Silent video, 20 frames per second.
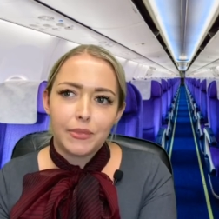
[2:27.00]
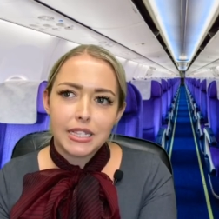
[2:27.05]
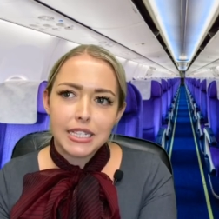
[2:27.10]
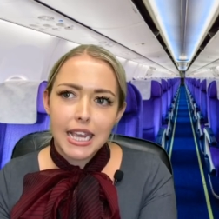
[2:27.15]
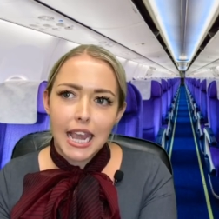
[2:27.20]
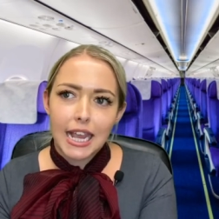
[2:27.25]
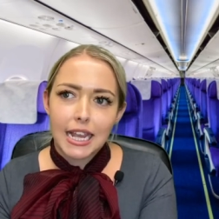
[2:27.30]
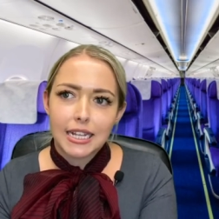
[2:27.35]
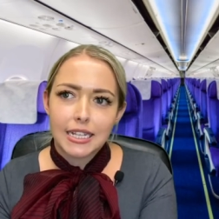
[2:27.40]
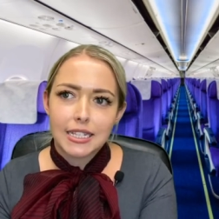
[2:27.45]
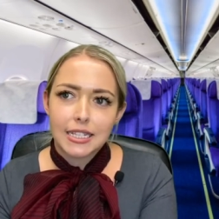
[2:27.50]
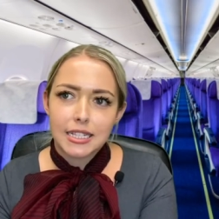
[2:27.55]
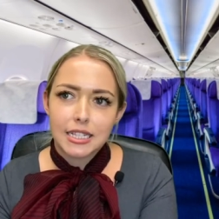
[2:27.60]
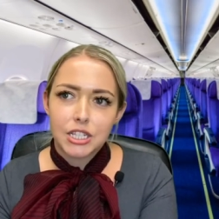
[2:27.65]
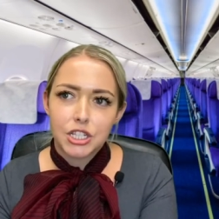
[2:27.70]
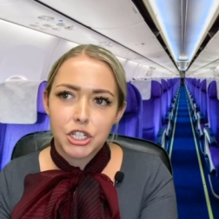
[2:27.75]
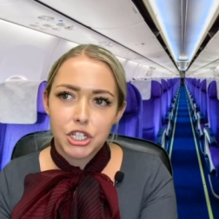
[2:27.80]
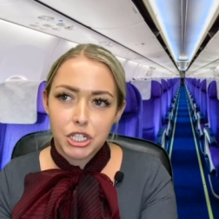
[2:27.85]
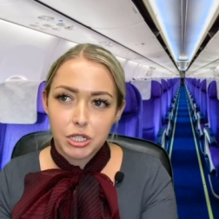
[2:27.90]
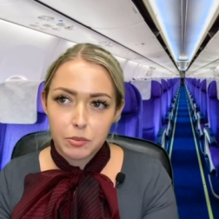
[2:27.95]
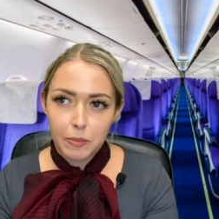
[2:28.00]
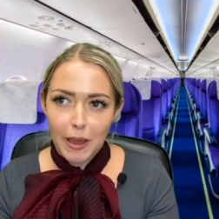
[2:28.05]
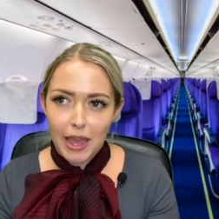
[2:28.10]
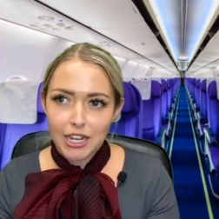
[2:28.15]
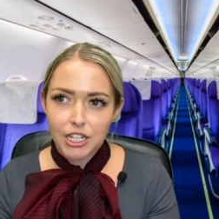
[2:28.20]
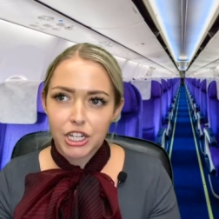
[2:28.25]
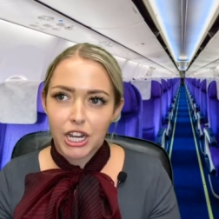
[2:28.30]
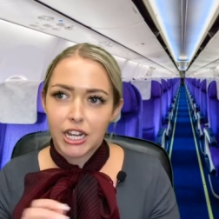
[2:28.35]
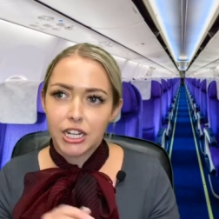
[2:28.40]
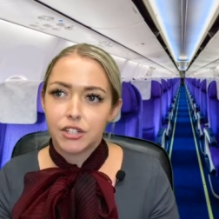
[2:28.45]
take a spare
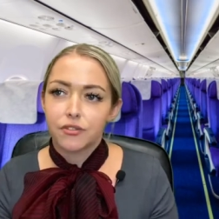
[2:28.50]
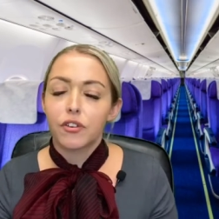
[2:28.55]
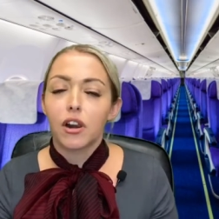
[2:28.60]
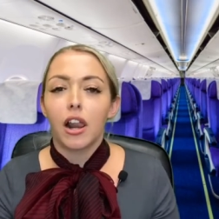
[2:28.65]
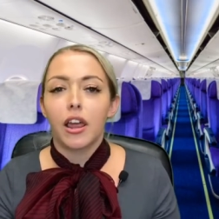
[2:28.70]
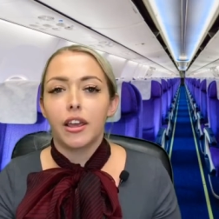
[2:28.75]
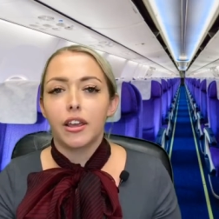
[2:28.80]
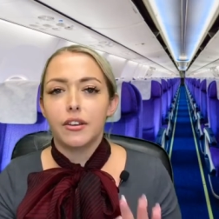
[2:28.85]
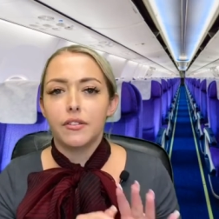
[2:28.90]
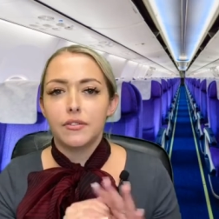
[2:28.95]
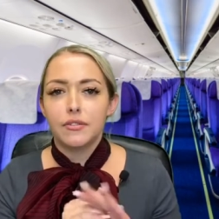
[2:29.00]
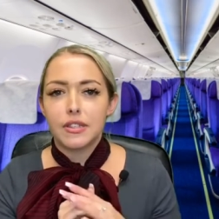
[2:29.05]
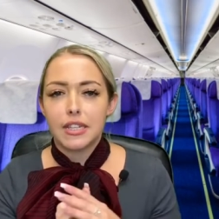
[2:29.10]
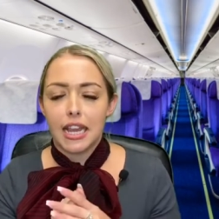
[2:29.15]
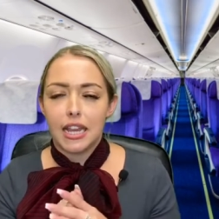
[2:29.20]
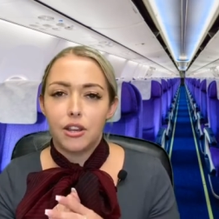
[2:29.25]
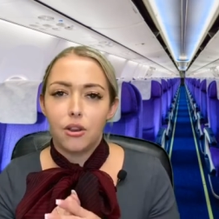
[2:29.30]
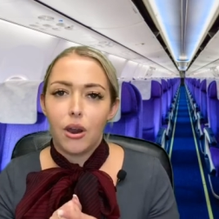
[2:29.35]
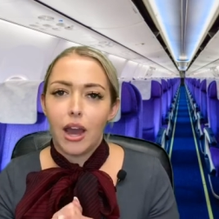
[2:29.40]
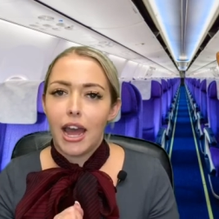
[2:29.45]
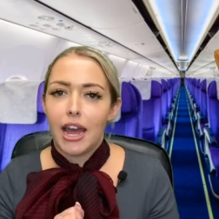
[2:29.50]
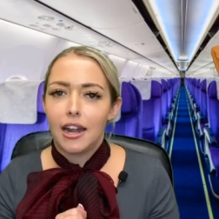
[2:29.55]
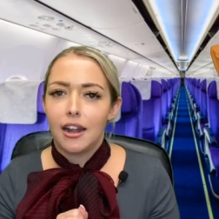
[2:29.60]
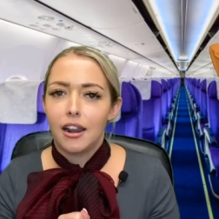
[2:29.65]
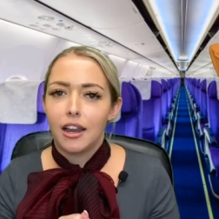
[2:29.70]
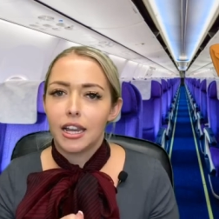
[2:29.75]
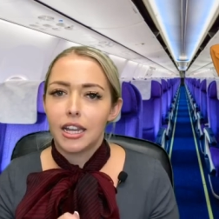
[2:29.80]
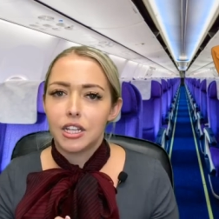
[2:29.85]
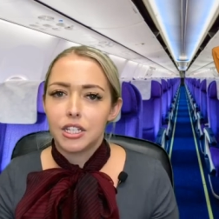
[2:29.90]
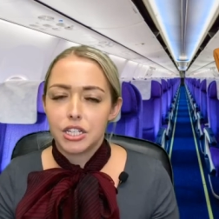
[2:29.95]
change of clothes in your hand
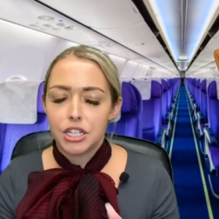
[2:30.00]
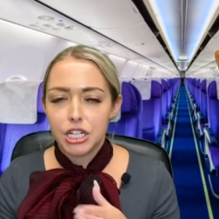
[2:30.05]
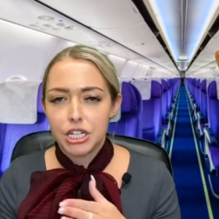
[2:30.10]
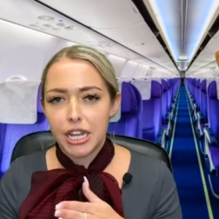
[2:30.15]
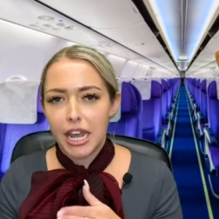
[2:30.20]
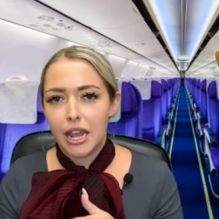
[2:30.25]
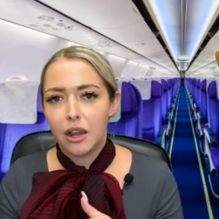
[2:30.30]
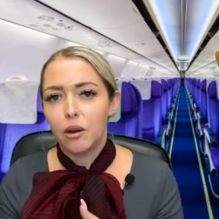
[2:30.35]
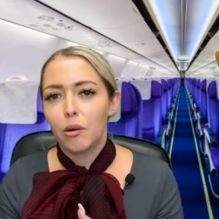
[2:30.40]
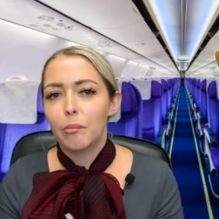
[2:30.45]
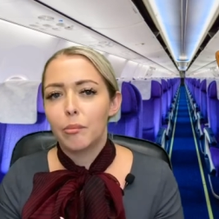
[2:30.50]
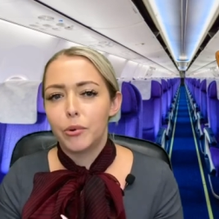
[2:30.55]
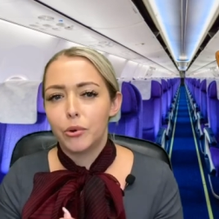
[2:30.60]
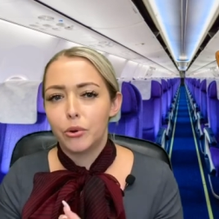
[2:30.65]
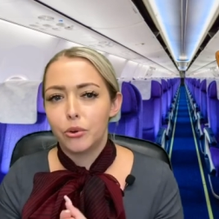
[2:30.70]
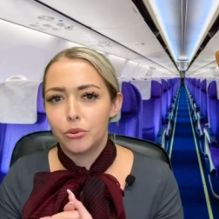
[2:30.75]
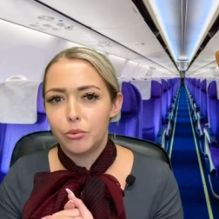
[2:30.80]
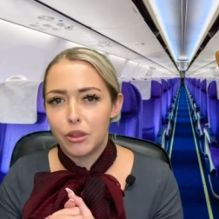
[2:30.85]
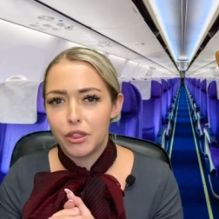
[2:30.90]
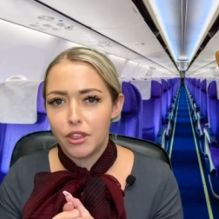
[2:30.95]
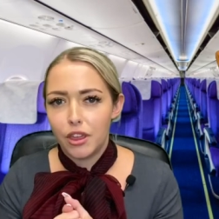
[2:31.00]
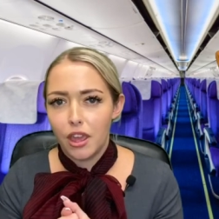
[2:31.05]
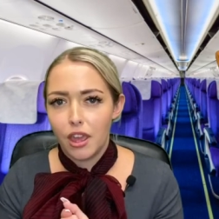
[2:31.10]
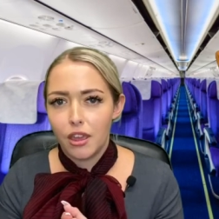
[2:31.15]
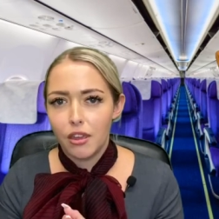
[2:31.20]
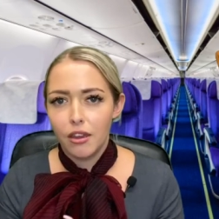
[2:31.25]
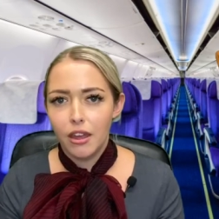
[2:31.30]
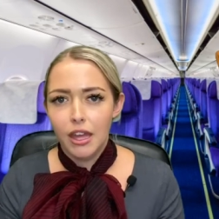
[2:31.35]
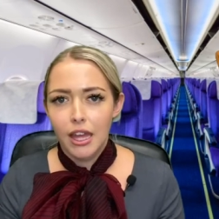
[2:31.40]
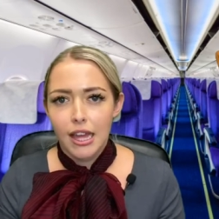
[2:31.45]
luggage that you take on board with
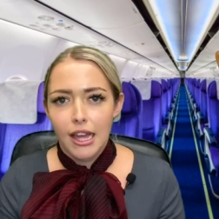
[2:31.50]
you,